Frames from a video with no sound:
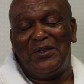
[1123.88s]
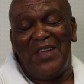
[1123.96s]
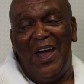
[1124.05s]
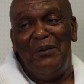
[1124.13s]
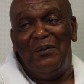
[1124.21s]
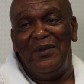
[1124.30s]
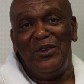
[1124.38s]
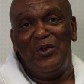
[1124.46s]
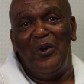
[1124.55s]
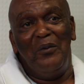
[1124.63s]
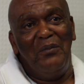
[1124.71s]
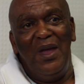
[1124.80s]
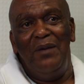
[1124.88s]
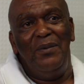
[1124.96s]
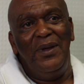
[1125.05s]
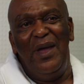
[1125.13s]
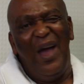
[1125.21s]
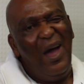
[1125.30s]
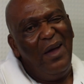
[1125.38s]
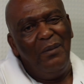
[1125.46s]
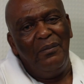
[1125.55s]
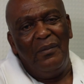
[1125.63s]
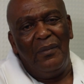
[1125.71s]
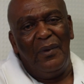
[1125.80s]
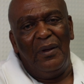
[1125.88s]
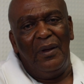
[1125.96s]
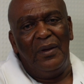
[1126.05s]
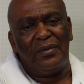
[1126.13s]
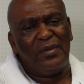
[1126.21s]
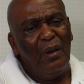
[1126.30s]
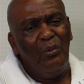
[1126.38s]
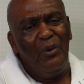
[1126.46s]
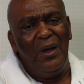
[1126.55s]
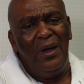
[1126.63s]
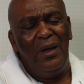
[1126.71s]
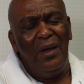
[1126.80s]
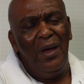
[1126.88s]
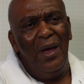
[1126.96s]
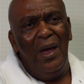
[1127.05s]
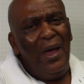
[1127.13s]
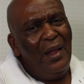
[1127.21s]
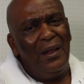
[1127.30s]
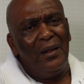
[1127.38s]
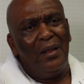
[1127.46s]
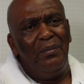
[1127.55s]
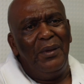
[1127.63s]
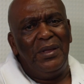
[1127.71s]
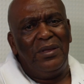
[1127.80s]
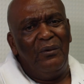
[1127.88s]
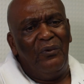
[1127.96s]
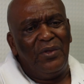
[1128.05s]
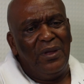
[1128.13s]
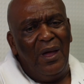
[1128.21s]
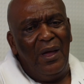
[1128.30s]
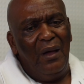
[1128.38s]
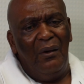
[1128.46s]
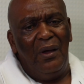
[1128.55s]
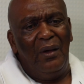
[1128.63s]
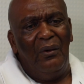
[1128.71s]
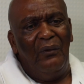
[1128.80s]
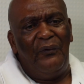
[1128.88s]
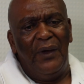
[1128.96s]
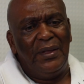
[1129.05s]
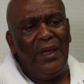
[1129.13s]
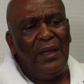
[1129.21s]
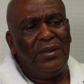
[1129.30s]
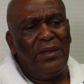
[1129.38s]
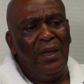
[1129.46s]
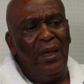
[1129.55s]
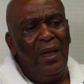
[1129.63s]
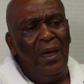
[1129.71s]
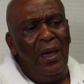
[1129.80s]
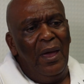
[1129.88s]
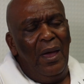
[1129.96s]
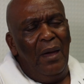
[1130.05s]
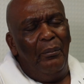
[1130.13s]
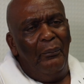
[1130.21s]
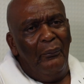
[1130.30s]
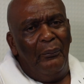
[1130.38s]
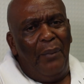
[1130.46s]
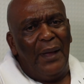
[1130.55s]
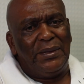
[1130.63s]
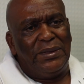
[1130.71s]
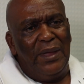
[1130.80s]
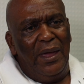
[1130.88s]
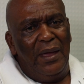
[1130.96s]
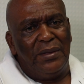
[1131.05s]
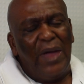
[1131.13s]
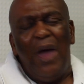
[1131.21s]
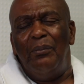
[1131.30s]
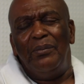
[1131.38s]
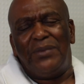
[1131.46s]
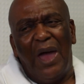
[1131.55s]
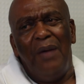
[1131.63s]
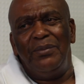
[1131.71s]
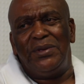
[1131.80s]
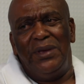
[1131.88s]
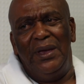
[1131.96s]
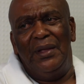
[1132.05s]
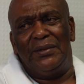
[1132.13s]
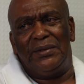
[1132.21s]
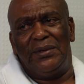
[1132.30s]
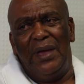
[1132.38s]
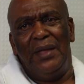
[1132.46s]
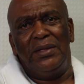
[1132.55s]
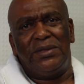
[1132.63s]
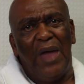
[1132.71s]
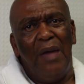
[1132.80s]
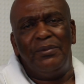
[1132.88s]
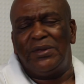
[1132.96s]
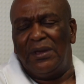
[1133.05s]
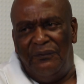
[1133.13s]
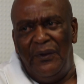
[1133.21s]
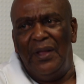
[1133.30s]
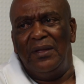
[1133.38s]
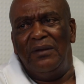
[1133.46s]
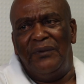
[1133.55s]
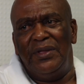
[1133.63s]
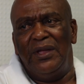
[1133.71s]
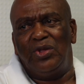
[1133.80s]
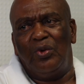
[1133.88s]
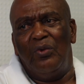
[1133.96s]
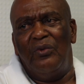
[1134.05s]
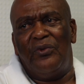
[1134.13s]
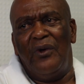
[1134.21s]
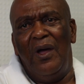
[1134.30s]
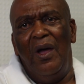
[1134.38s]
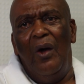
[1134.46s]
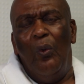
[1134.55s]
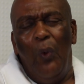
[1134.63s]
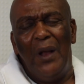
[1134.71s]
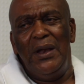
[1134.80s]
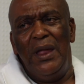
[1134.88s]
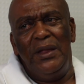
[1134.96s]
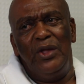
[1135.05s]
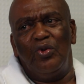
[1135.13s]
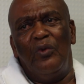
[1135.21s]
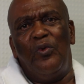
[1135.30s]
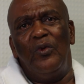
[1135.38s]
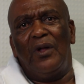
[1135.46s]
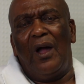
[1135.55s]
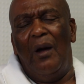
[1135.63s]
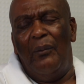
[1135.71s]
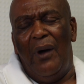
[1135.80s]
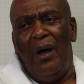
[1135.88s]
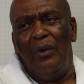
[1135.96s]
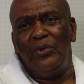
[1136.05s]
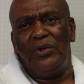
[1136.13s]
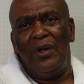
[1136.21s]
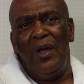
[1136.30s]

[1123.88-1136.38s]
time. You know, maybe I am somewhere a little bit offended, but the time heals, and times reveal even the truth. One day the truth will come out